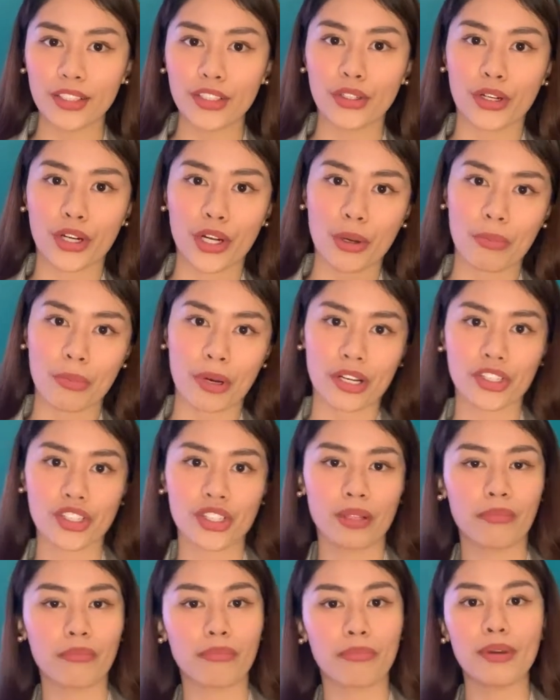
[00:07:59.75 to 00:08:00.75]
your
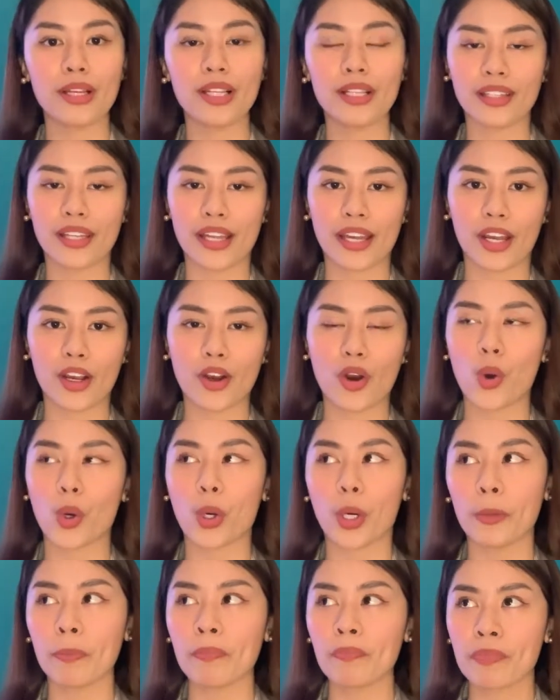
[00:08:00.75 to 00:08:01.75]
commercial building or
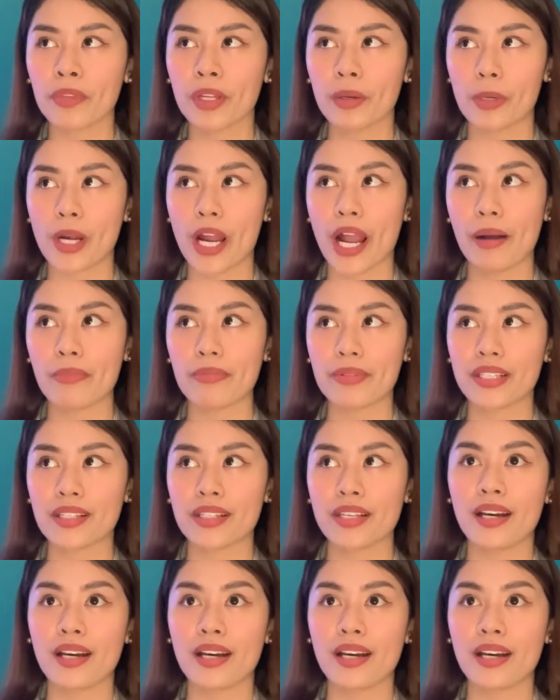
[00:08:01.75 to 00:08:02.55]
perhaps